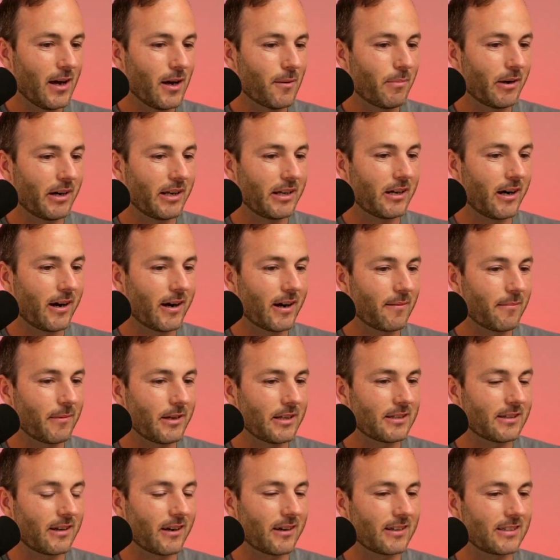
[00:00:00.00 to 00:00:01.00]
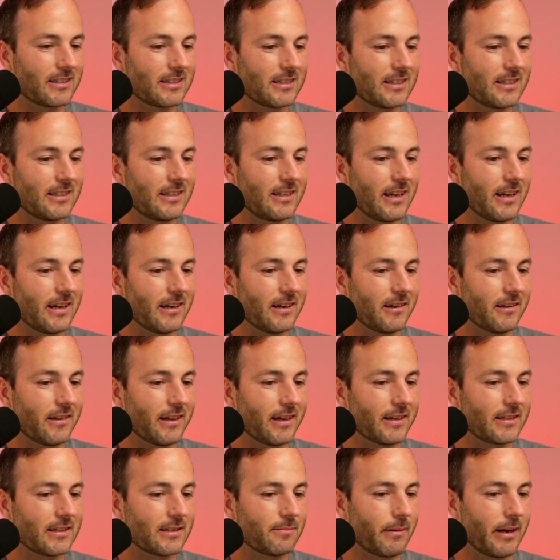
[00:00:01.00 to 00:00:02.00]
But economists are still
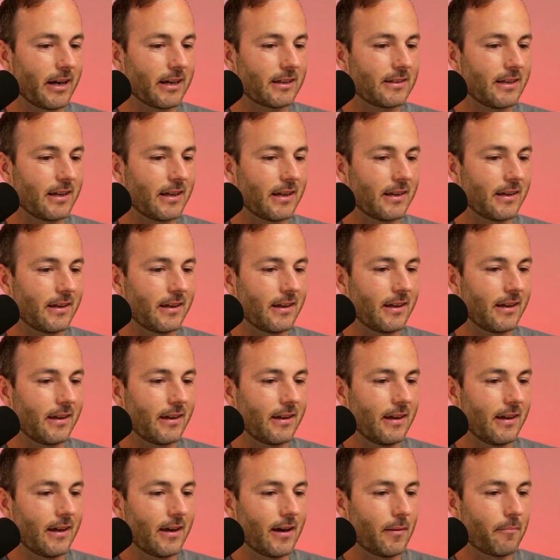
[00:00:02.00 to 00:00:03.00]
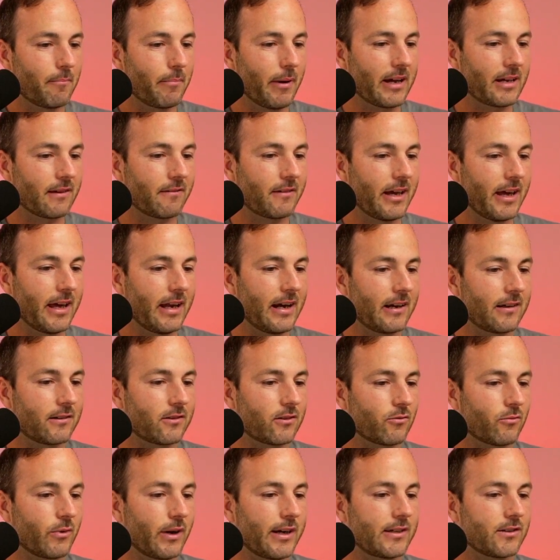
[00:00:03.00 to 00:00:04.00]
expecting a Bank of Canada
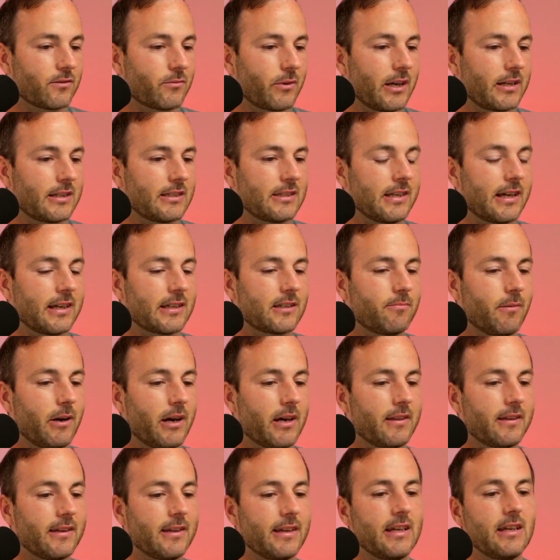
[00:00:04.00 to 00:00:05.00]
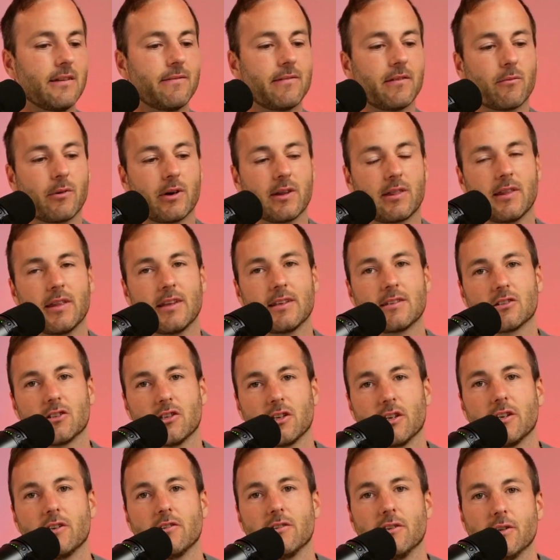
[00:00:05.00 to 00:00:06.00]
to raise rates next month, even with this
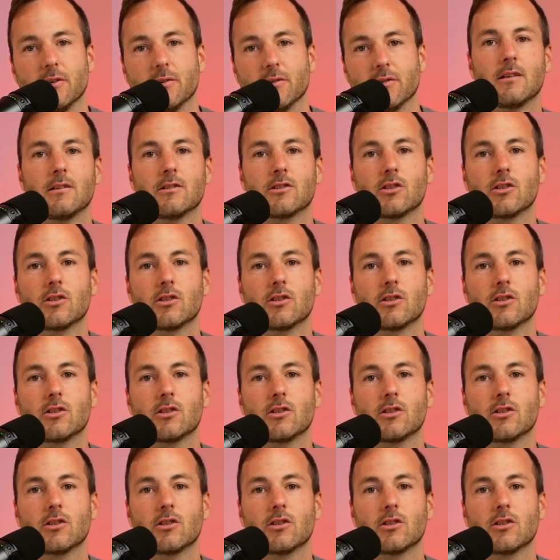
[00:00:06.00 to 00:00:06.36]
good news.